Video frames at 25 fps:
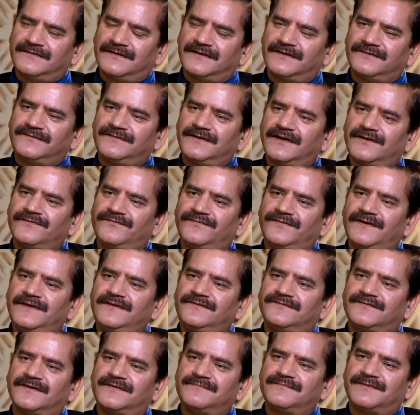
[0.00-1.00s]
Russia feel
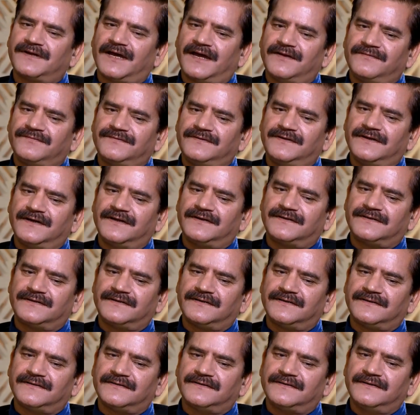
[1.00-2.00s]
sometimes that
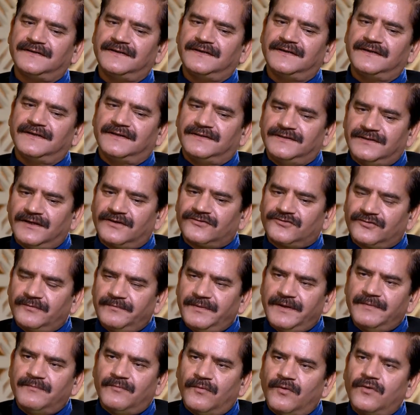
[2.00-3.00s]
uh, there should
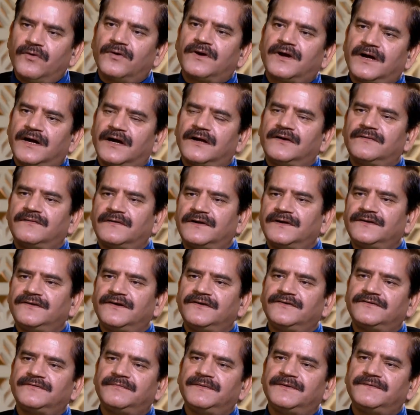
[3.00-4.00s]
be more
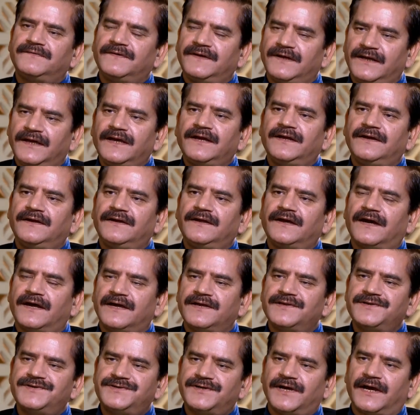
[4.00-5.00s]
convergence between India
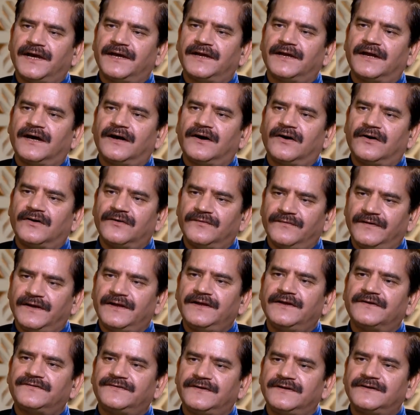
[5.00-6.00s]
and China on
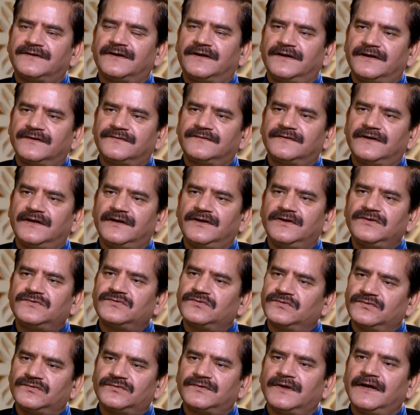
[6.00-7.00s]
various international
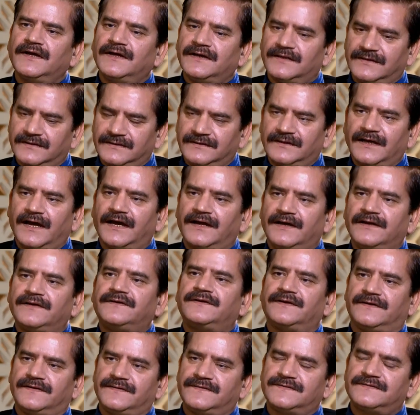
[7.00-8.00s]
issues definitely,
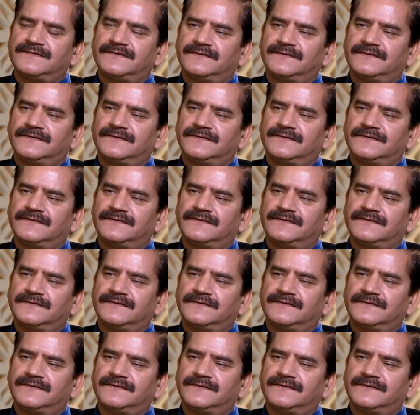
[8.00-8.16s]
than Sir.